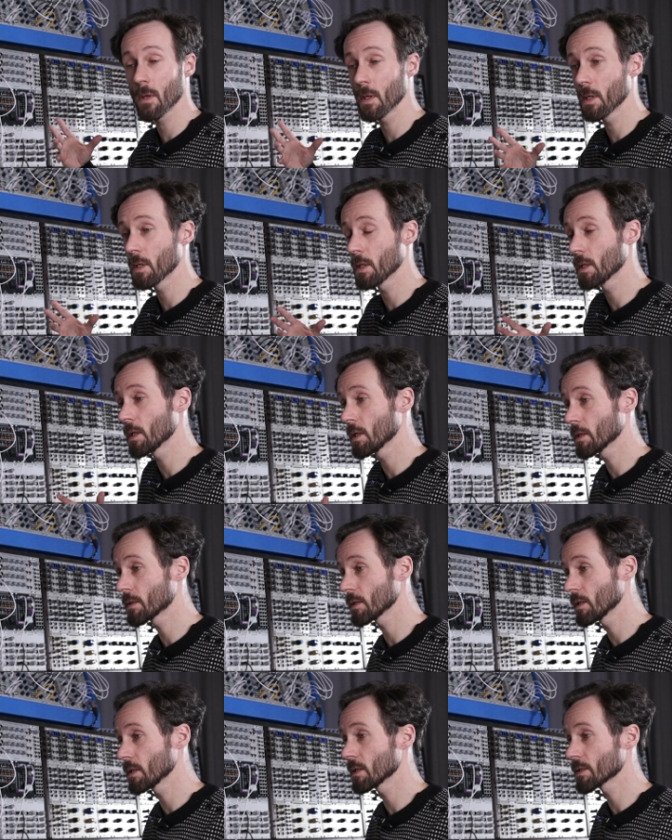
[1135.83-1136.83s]

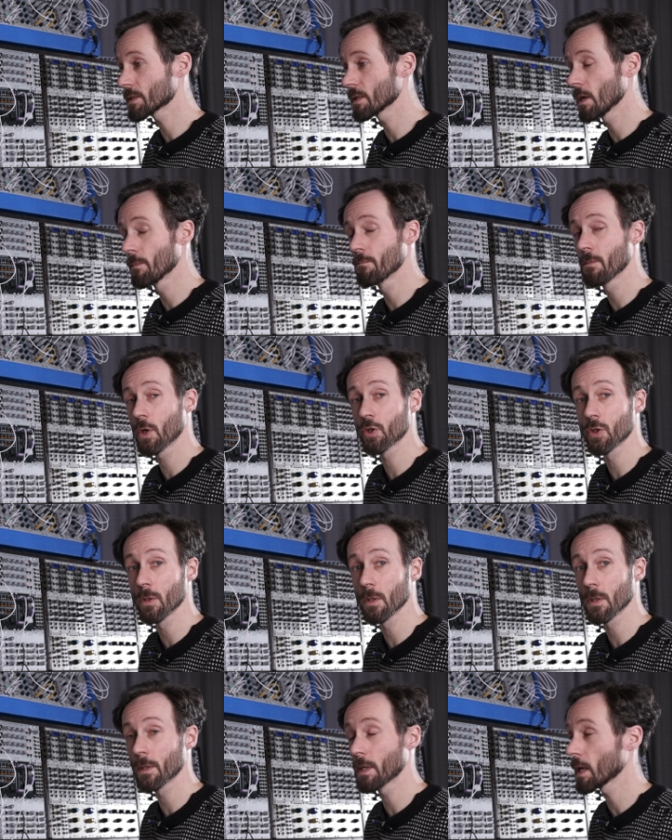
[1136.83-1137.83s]
It is a
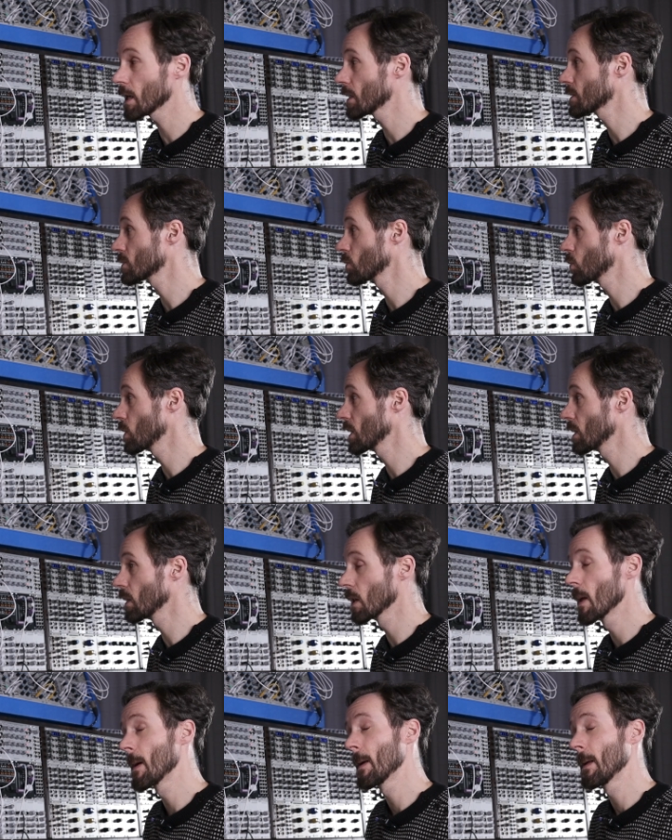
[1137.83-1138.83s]
module that
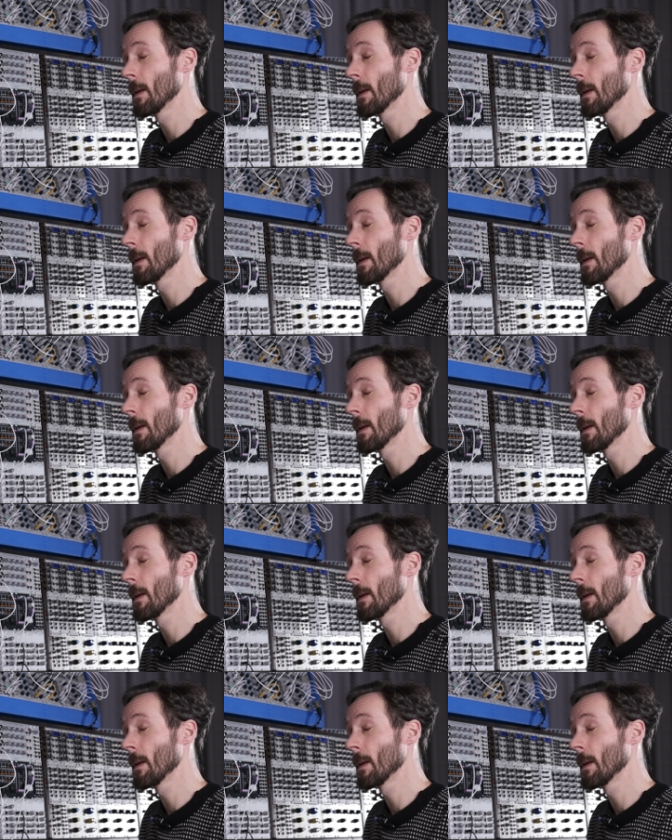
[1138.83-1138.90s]
will